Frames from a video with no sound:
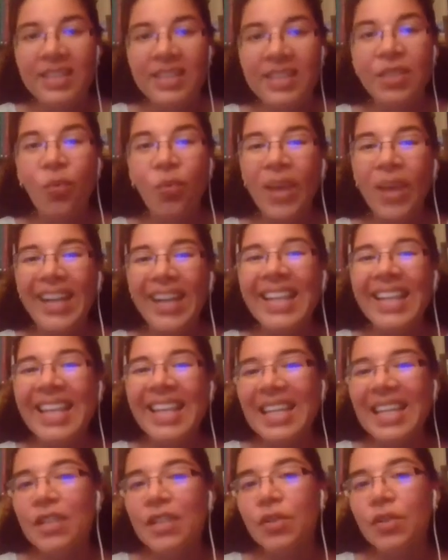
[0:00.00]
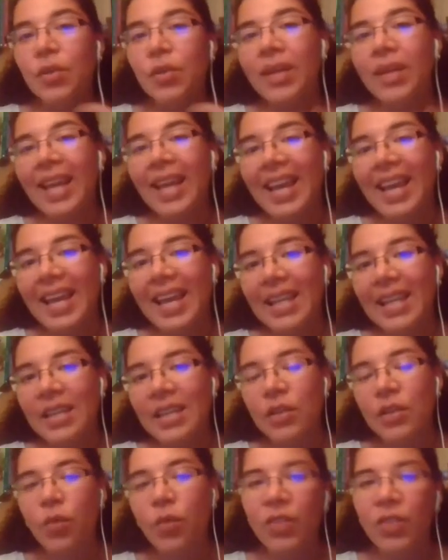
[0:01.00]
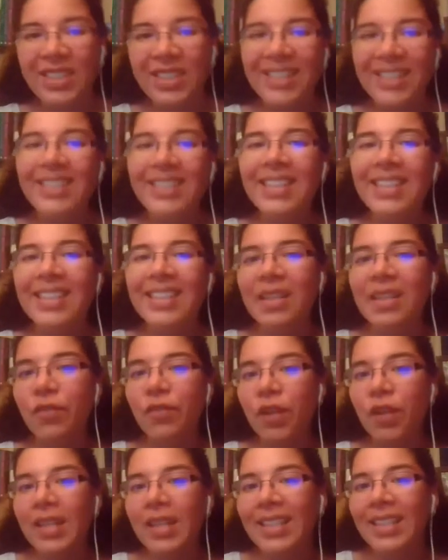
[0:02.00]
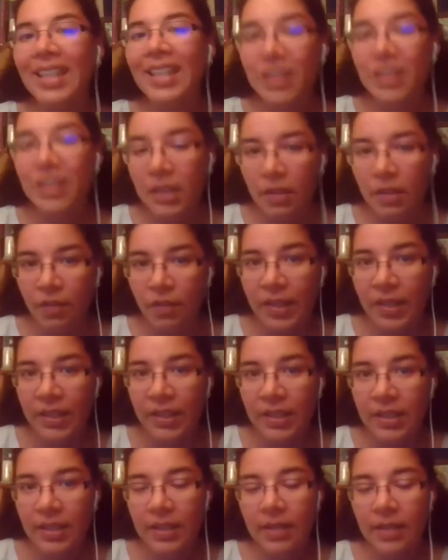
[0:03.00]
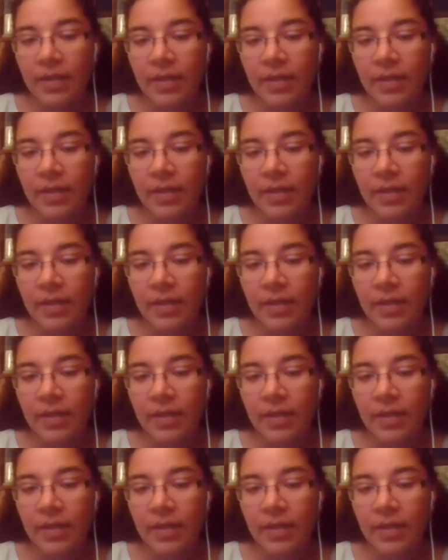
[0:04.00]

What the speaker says: directly into an egg, so facilitating the fertilization event.